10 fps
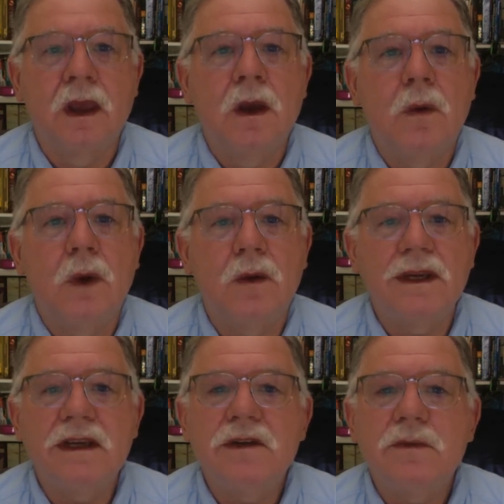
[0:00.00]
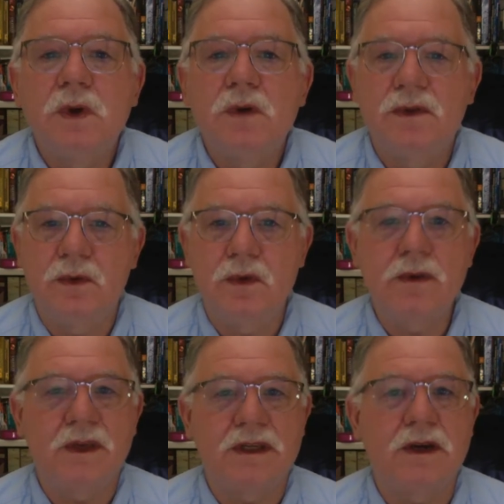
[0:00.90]
While we need to move through
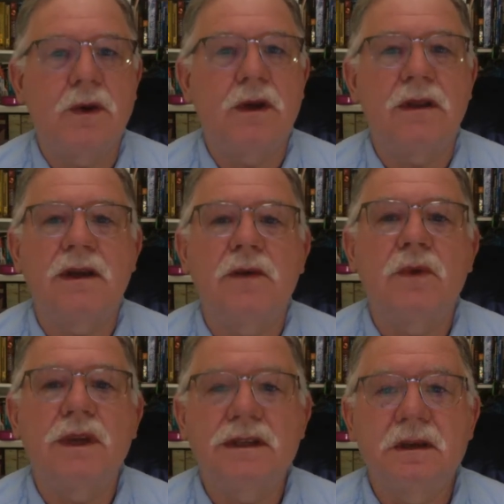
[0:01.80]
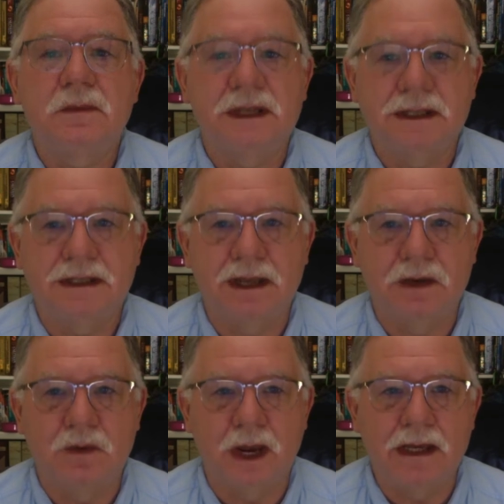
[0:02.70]
the material at a reasonably steady
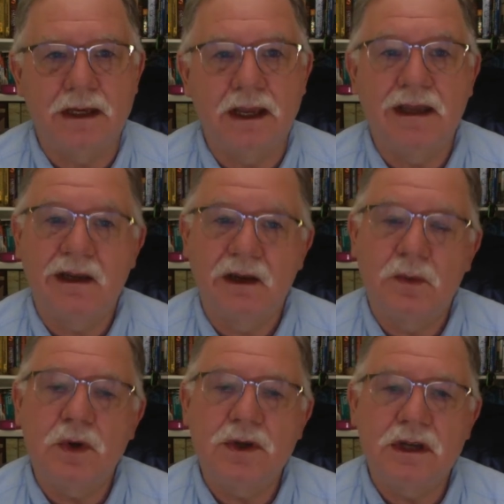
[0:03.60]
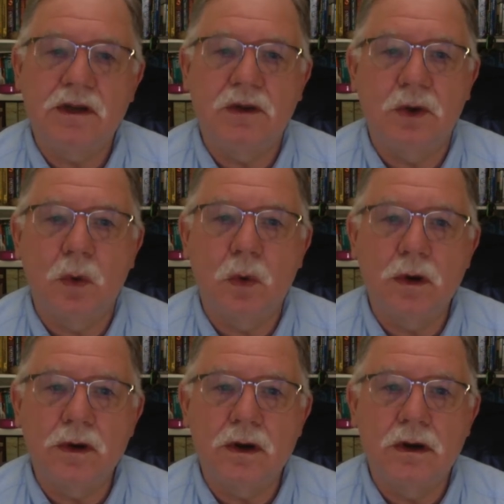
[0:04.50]
rate and in a particular
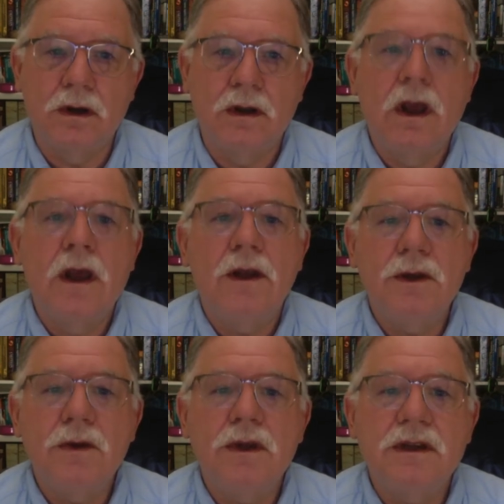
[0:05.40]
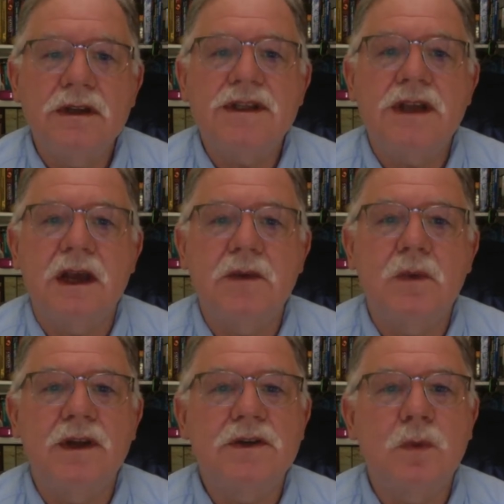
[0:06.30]
order, you can decide
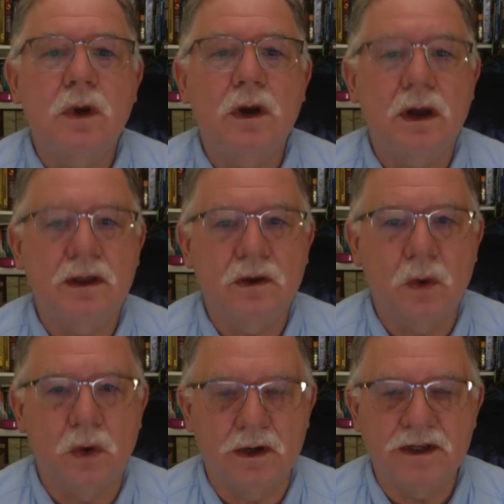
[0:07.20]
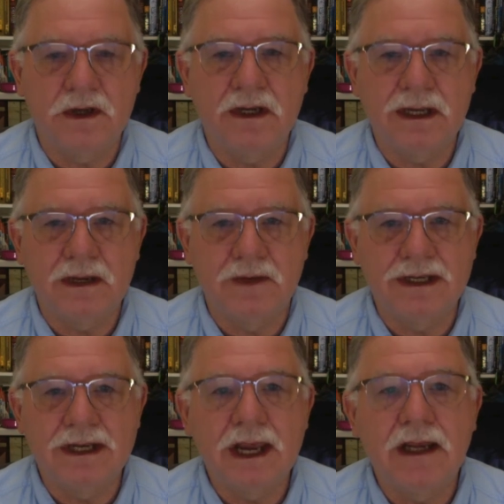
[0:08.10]
when to work on the course on a given
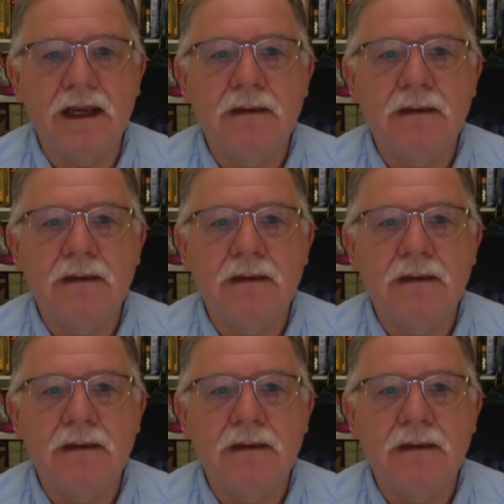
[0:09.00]
day.